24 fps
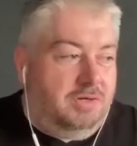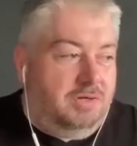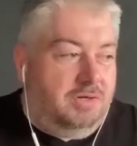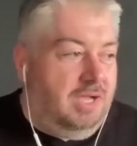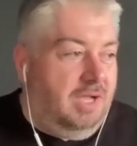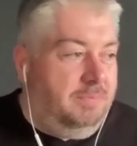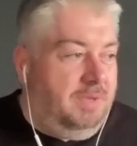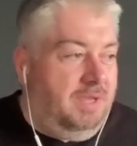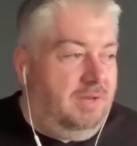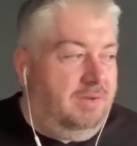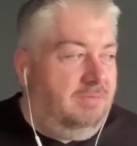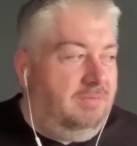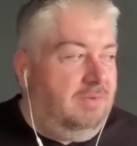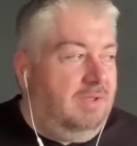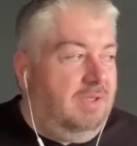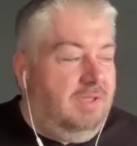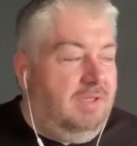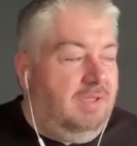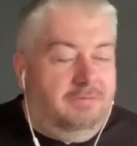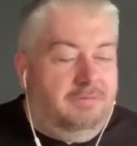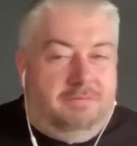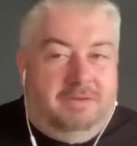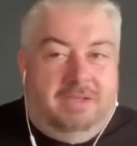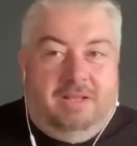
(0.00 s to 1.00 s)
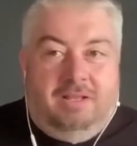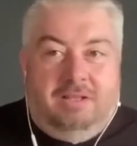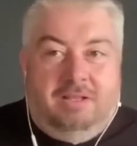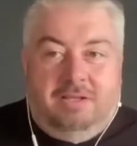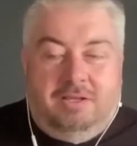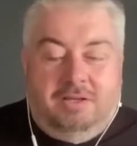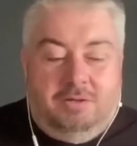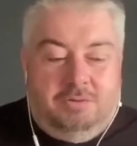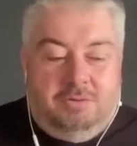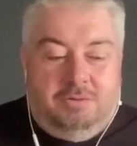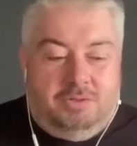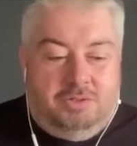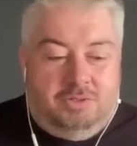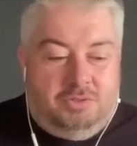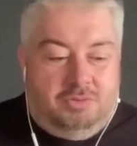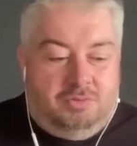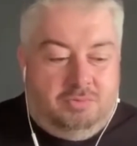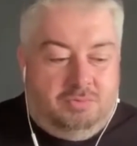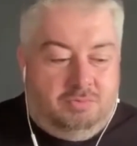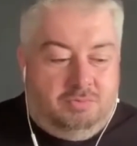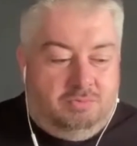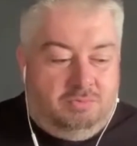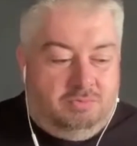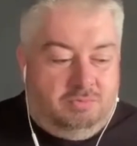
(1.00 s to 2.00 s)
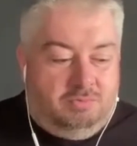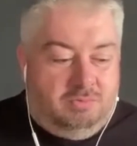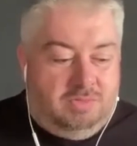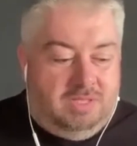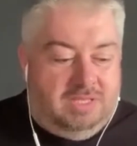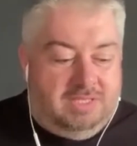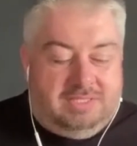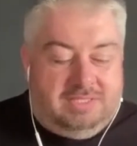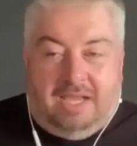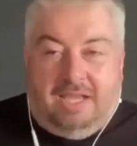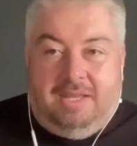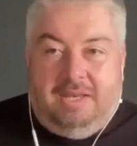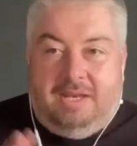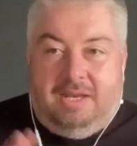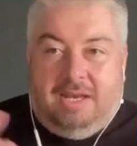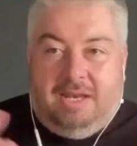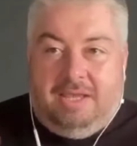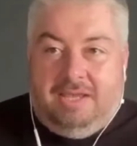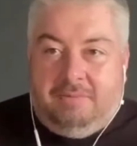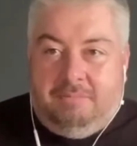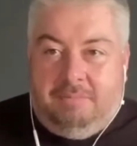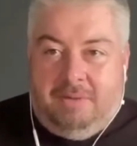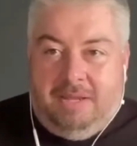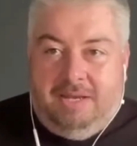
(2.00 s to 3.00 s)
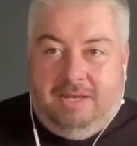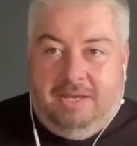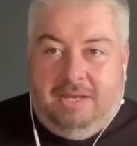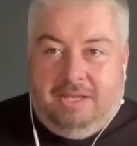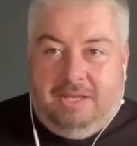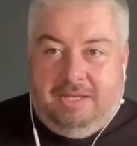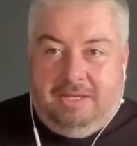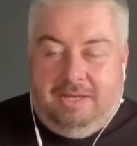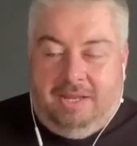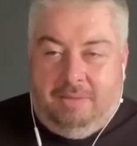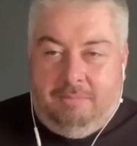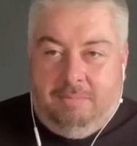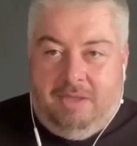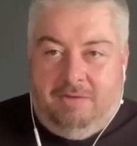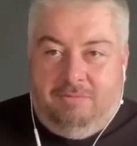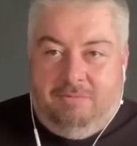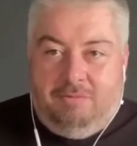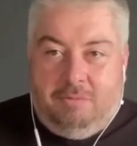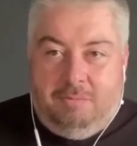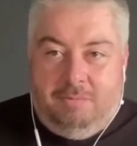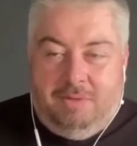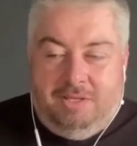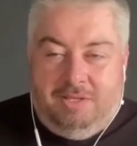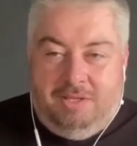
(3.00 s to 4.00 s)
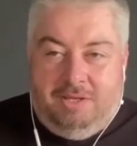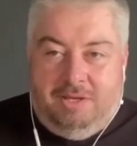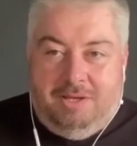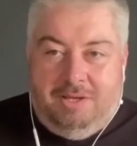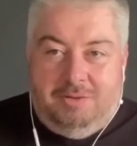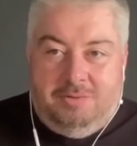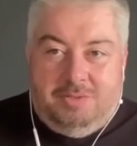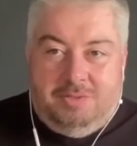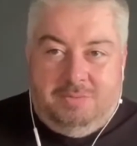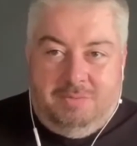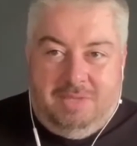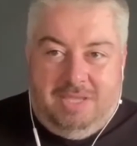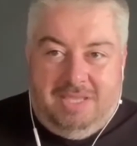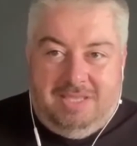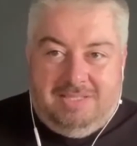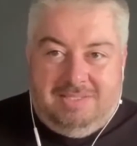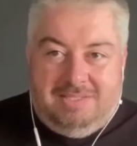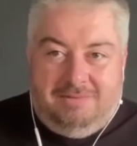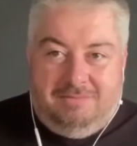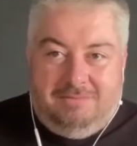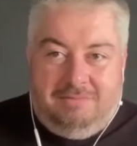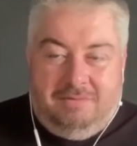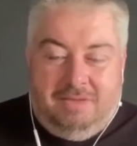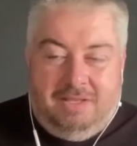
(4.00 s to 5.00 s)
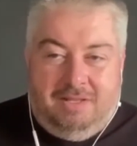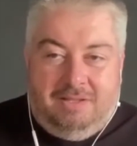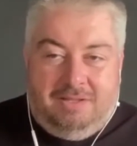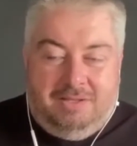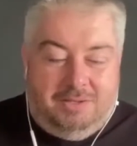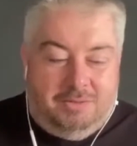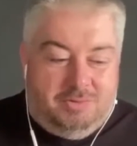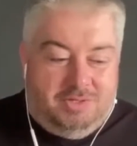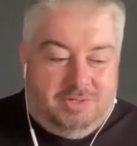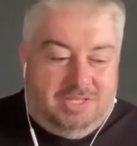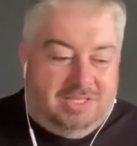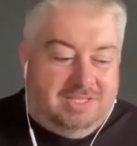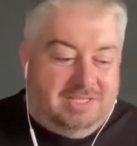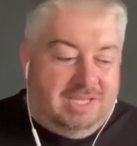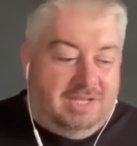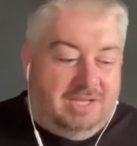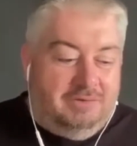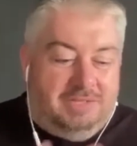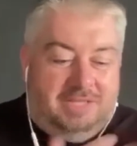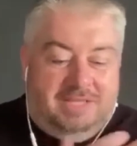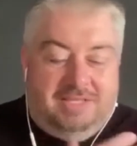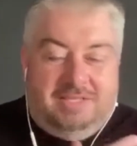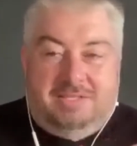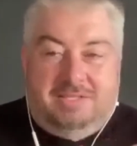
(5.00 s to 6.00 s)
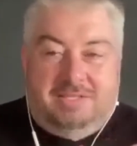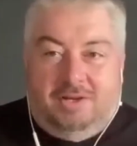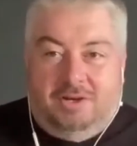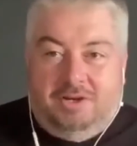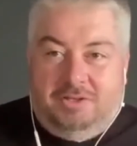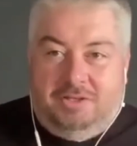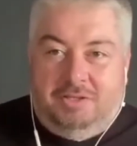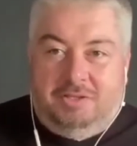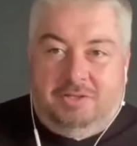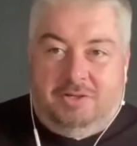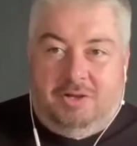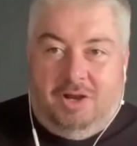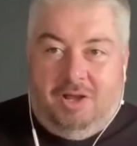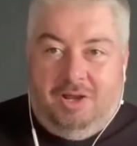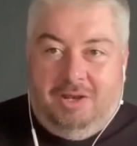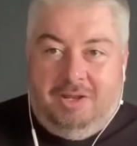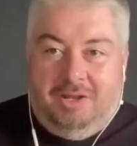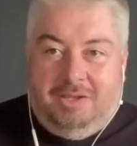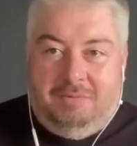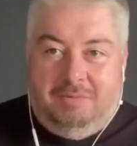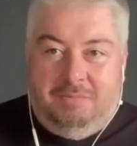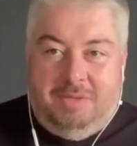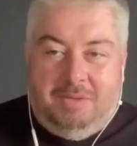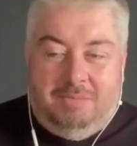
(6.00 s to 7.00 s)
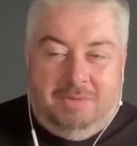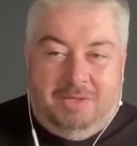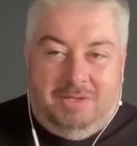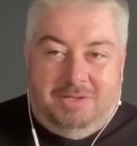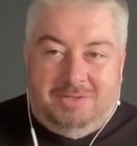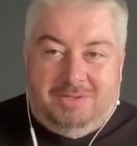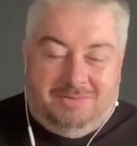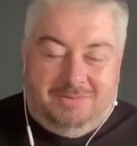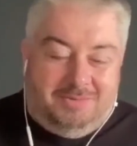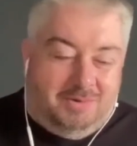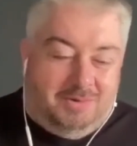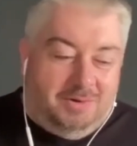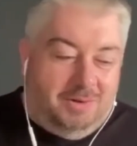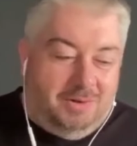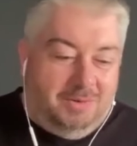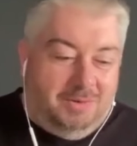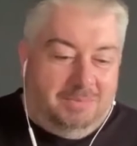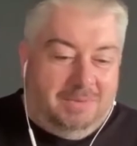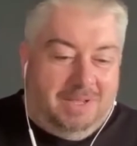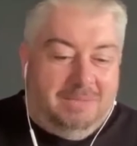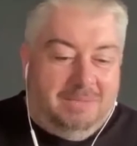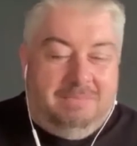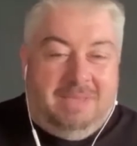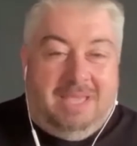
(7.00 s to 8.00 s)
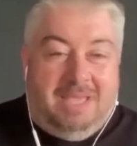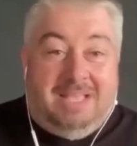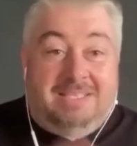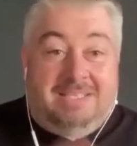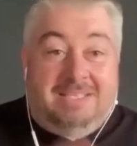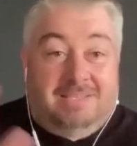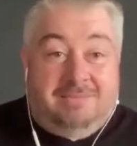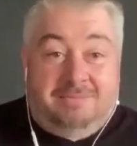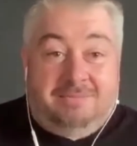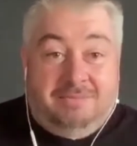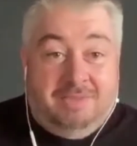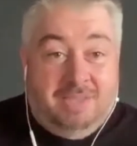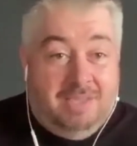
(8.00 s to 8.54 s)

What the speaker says: I mean, Fail Coach is kind of like my nickname. Everybody knows me as the Fail Coach. That's how they started calling me because of all my massive